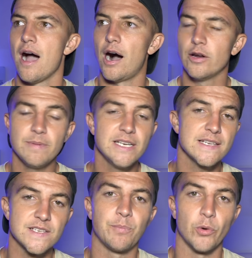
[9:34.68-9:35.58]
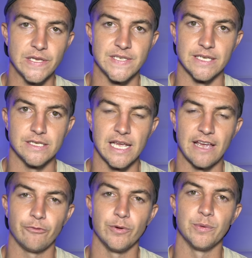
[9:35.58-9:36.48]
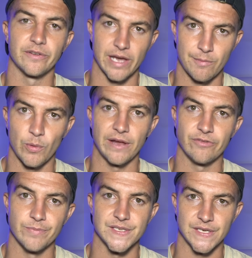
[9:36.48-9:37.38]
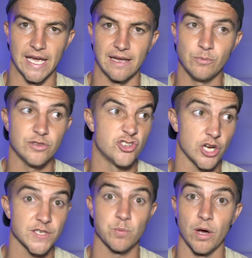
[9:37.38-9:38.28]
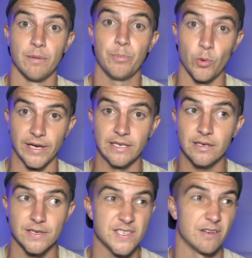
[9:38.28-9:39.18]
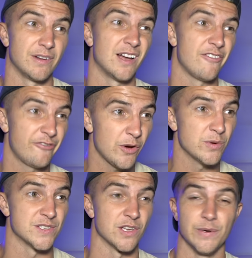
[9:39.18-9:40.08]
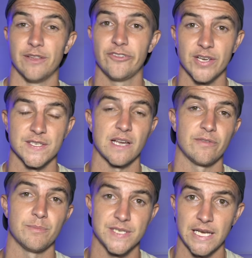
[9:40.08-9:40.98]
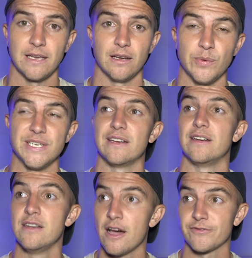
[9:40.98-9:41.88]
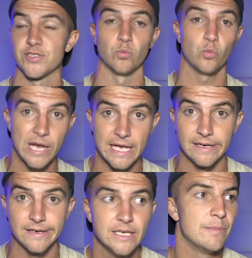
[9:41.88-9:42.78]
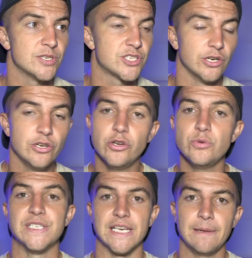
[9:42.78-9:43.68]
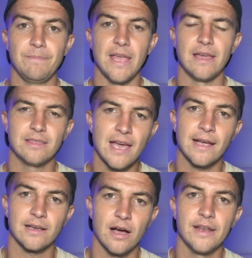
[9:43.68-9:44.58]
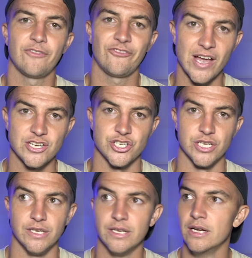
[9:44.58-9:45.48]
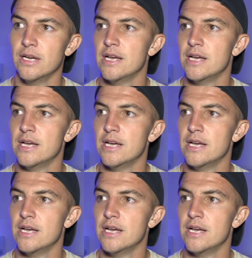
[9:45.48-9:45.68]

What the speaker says: I would have been disappointed if we would have come away from this game with just 1 point, considering I felt as though in the first half in particular, we did enough to win. But to lose it in that kind of fashion